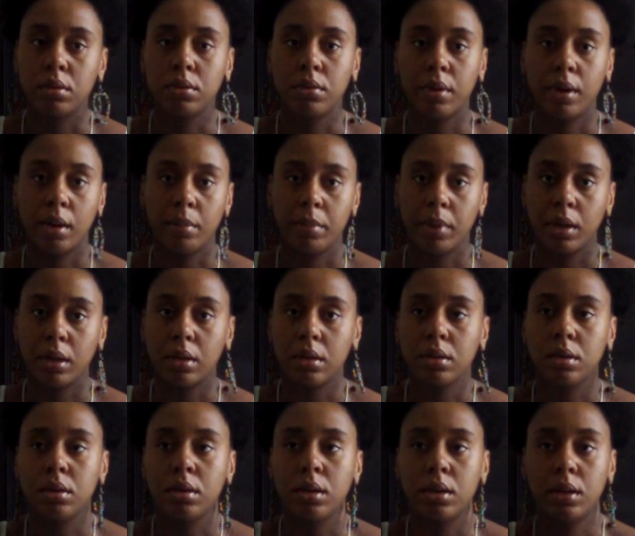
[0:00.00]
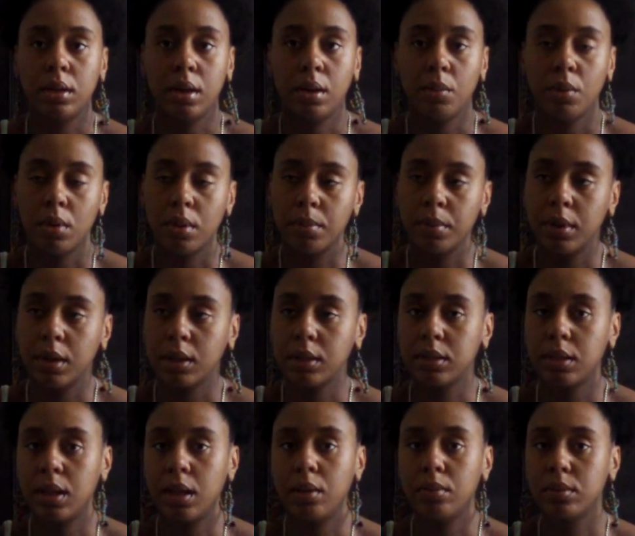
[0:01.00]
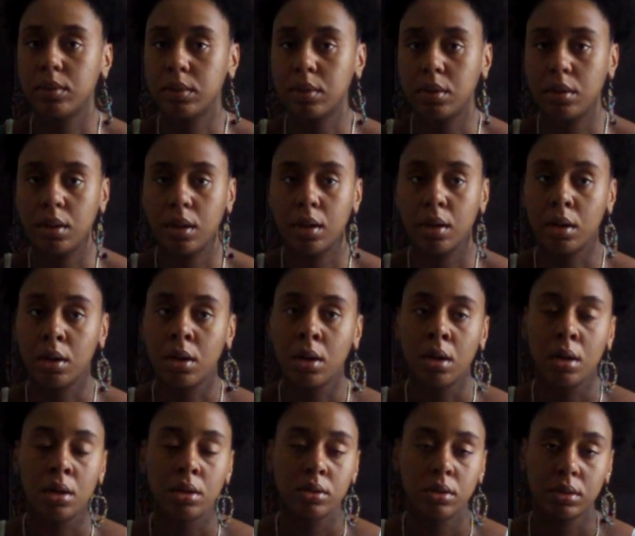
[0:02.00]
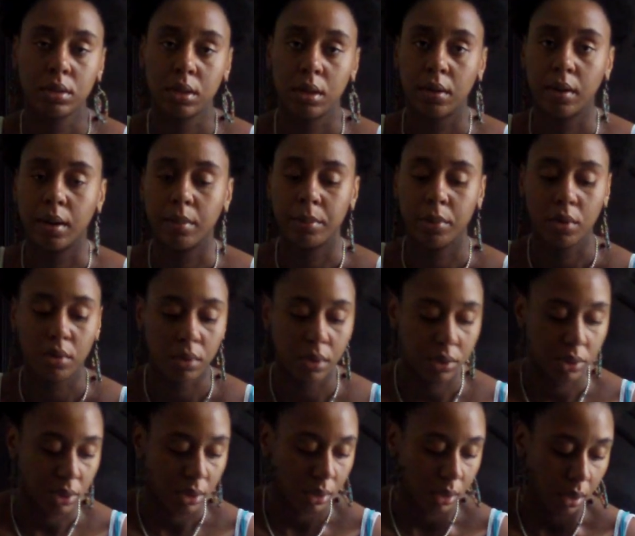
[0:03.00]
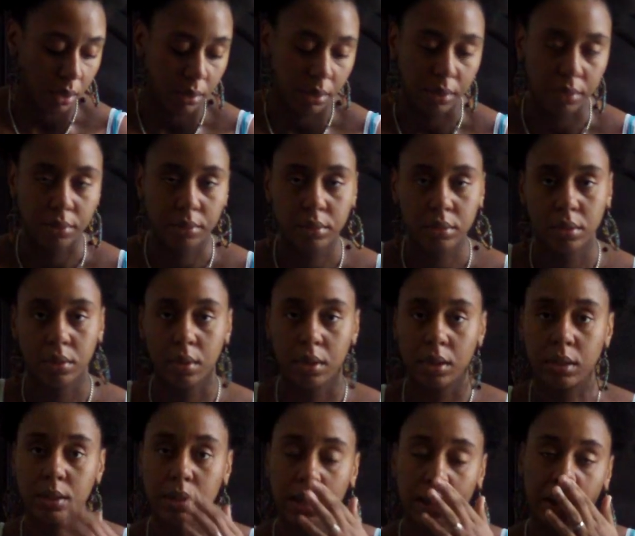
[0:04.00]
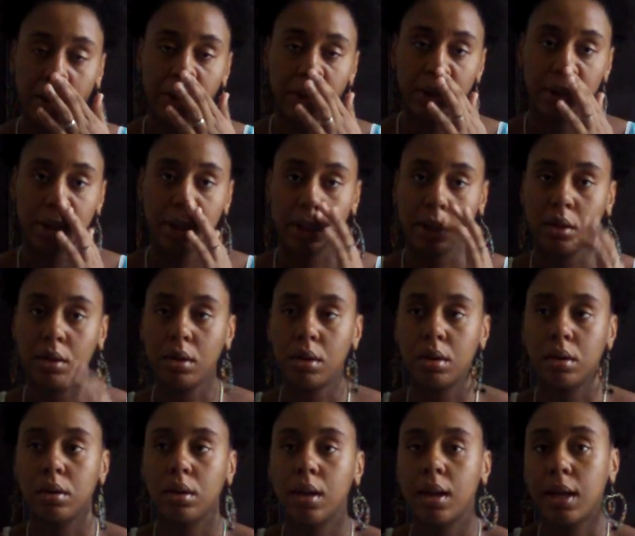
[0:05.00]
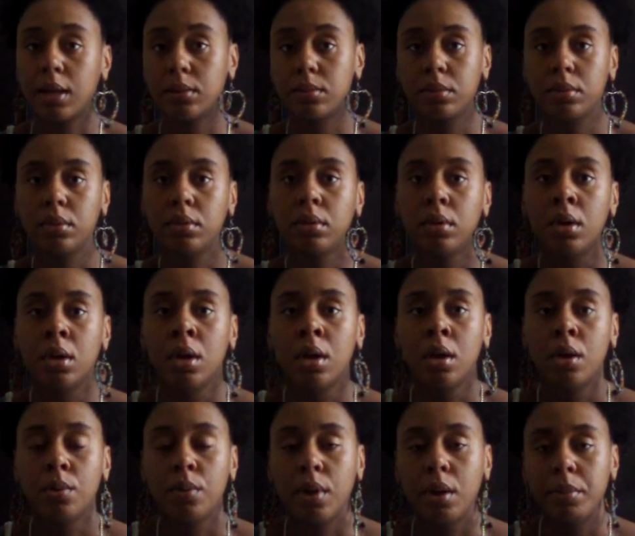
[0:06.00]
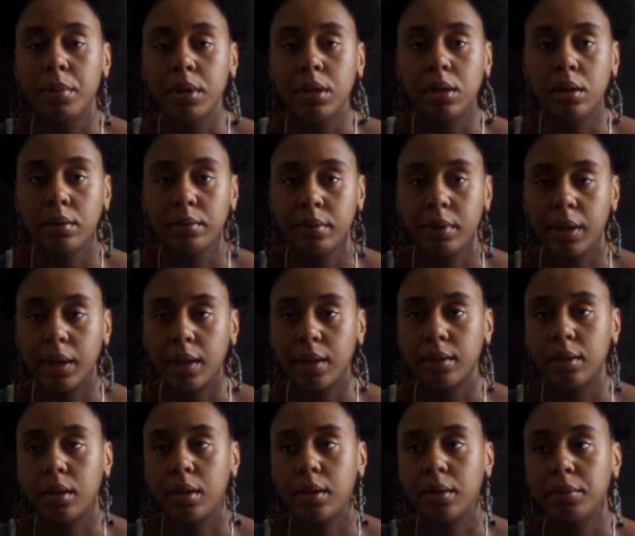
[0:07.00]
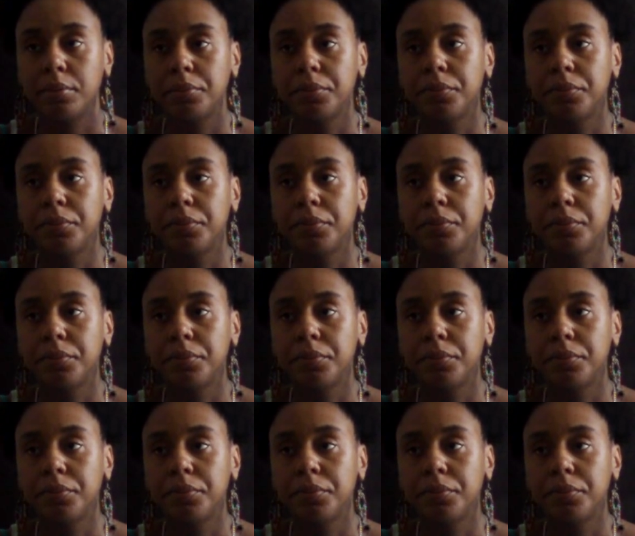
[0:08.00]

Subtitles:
cramping. And then I woke up the next day, it was still there. So I said, alright, I'm going to go get checked out now. So I decided to go to the ER, the hospital, where I'll be delivering at. And